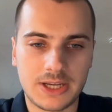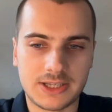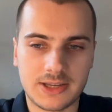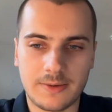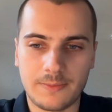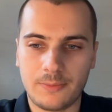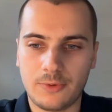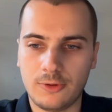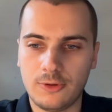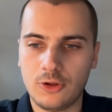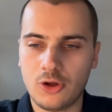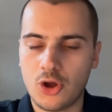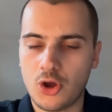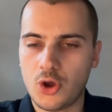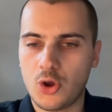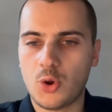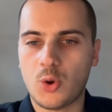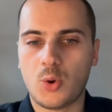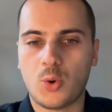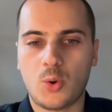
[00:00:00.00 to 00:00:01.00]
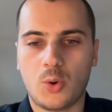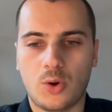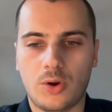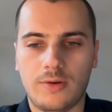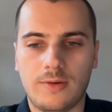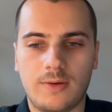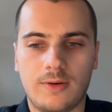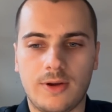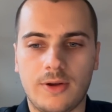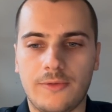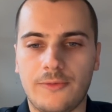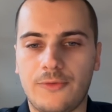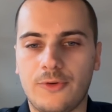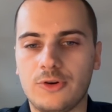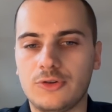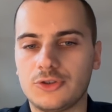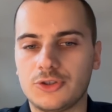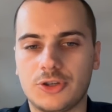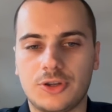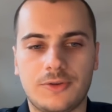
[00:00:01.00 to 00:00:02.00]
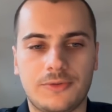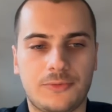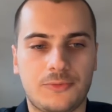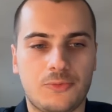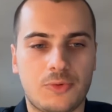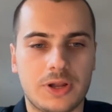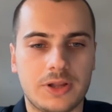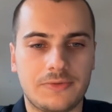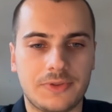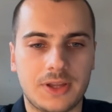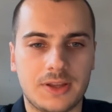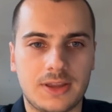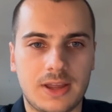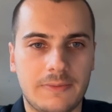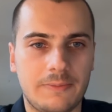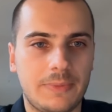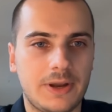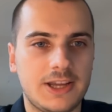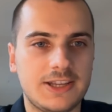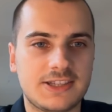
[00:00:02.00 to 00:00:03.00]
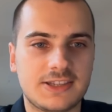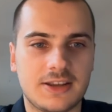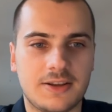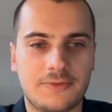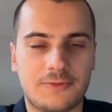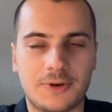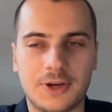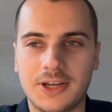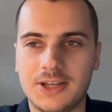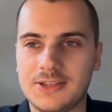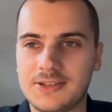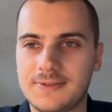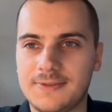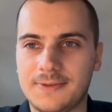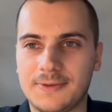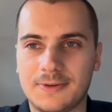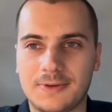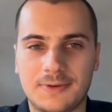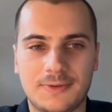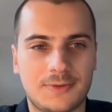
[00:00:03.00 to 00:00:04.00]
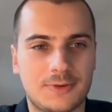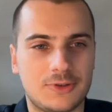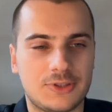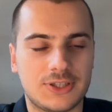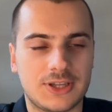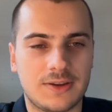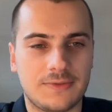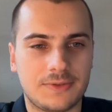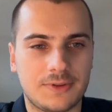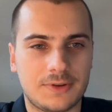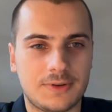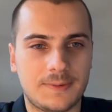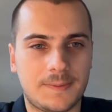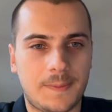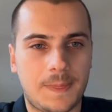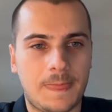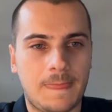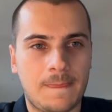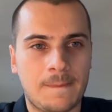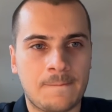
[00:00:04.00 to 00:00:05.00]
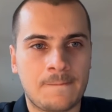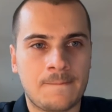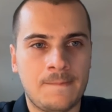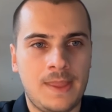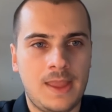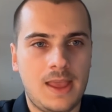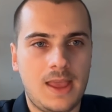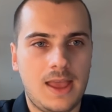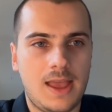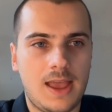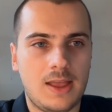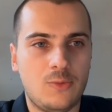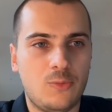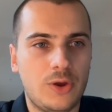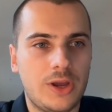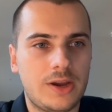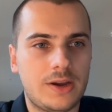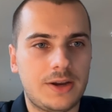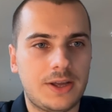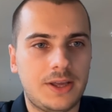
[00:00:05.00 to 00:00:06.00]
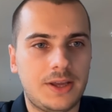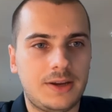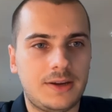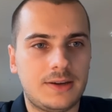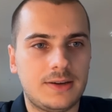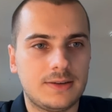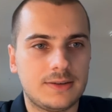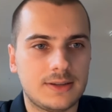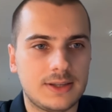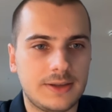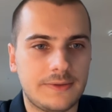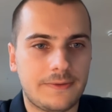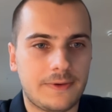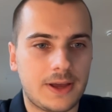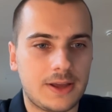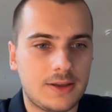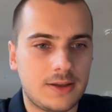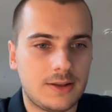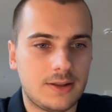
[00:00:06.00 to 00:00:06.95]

example, a version of one of the templates I've released for Softr. And we are here, if I